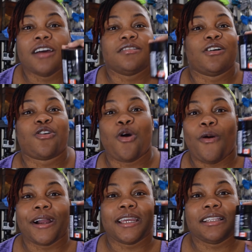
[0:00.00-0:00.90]
So go
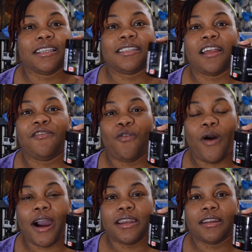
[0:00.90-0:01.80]
and get yourself
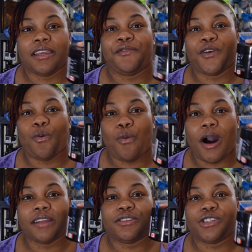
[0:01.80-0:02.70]
one if you
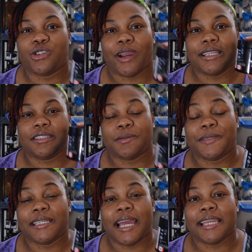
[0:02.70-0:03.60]
want to try
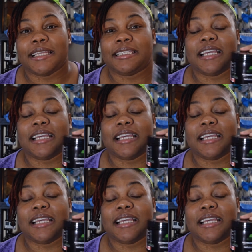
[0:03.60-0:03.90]
something like this.